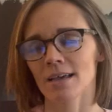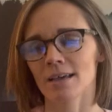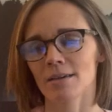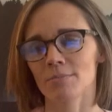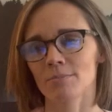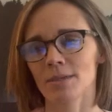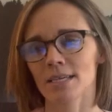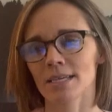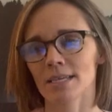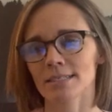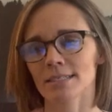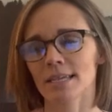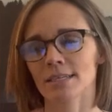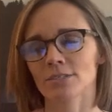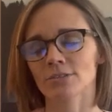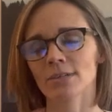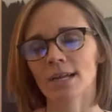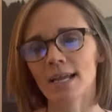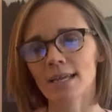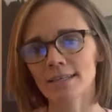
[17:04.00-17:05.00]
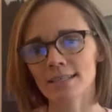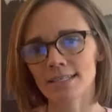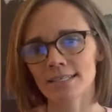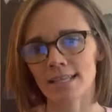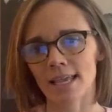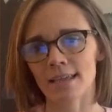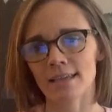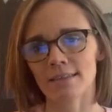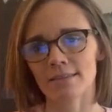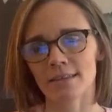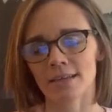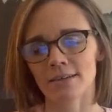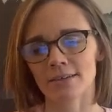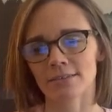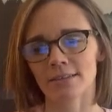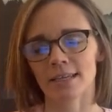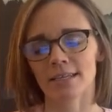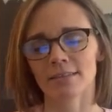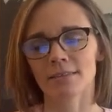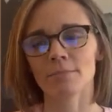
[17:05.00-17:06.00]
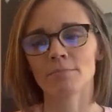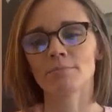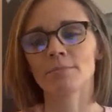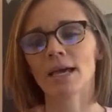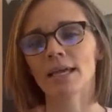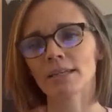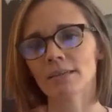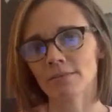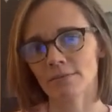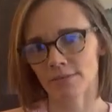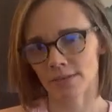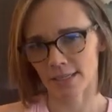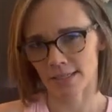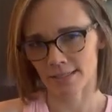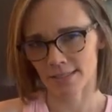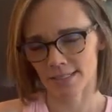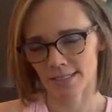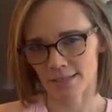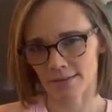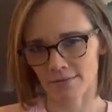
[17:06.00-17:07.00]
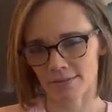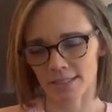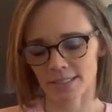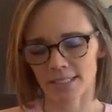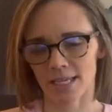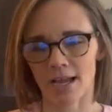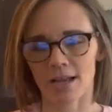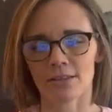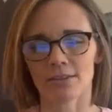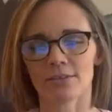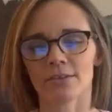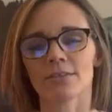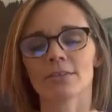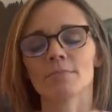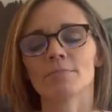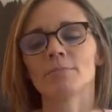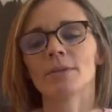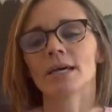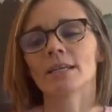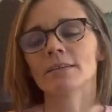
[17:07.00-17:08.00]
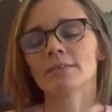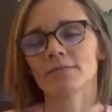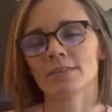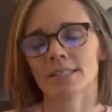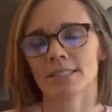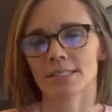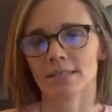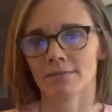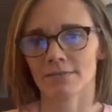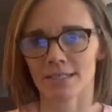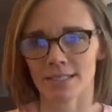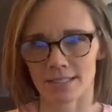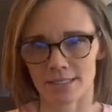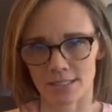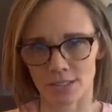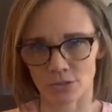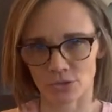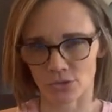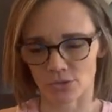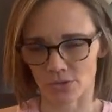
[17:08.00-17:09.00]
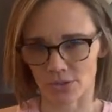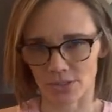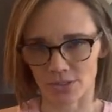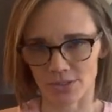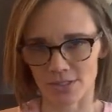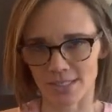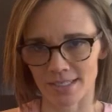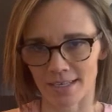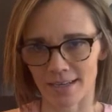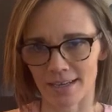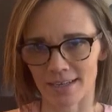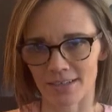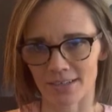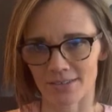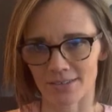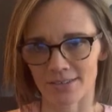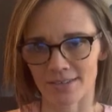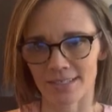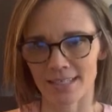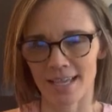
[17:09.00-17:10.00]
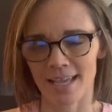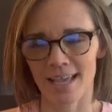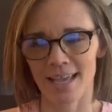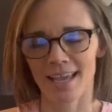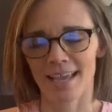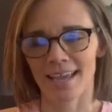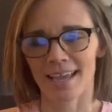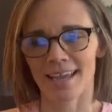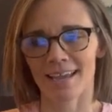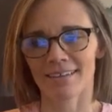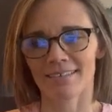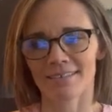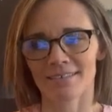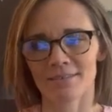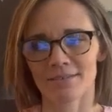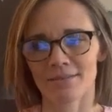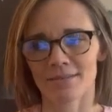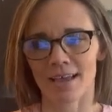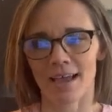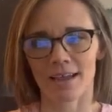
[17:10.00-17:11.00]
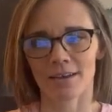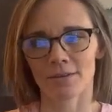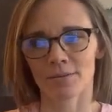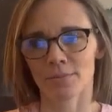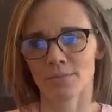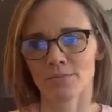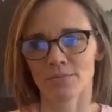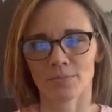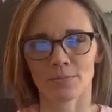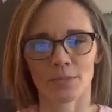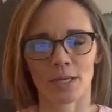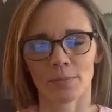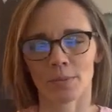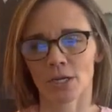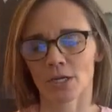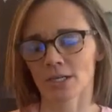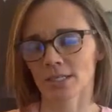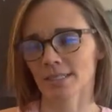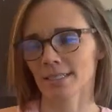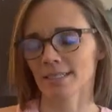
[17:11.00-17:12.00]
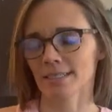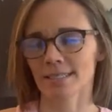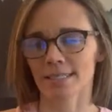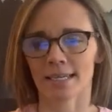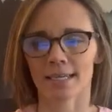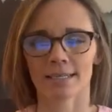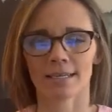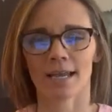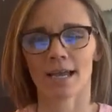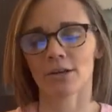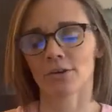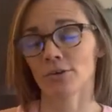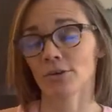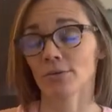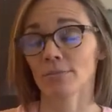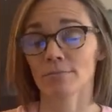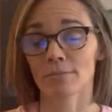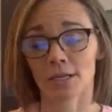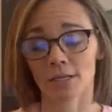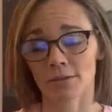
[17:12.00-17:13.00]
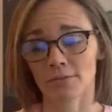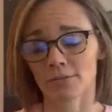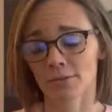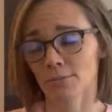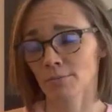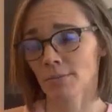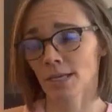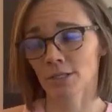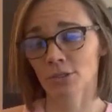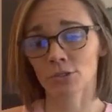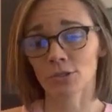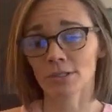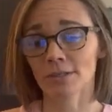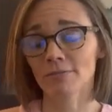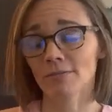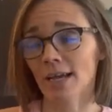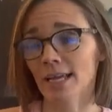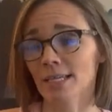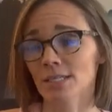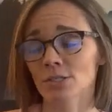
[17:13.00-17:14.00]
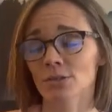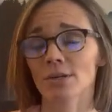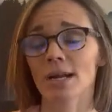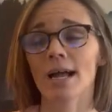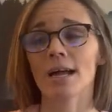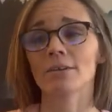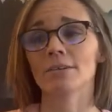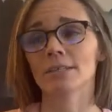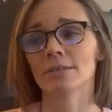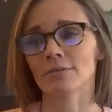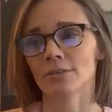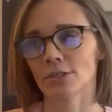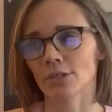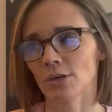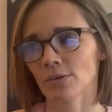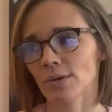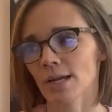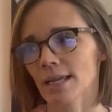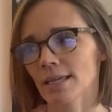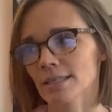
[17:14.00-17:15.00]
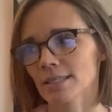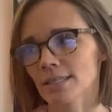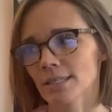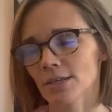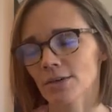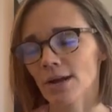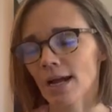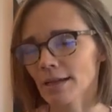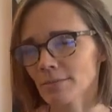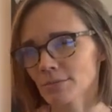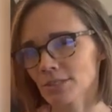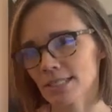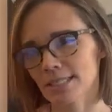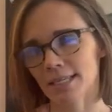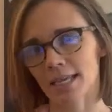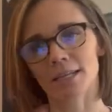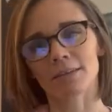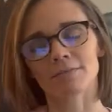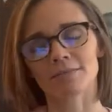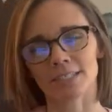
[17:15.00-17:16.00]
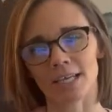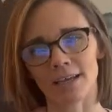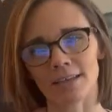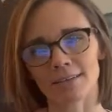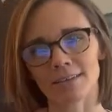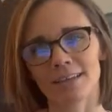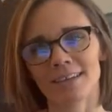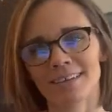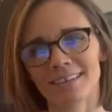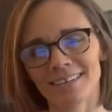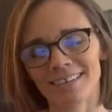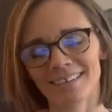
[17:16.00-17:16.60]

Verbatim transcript: um, because I try to say in there like the benefits of the tallow and the benefits of the essential oils that I use. And that uh, apparently is like, I don't know, med medical advice or I don't even know what. And so I'm just kind of done.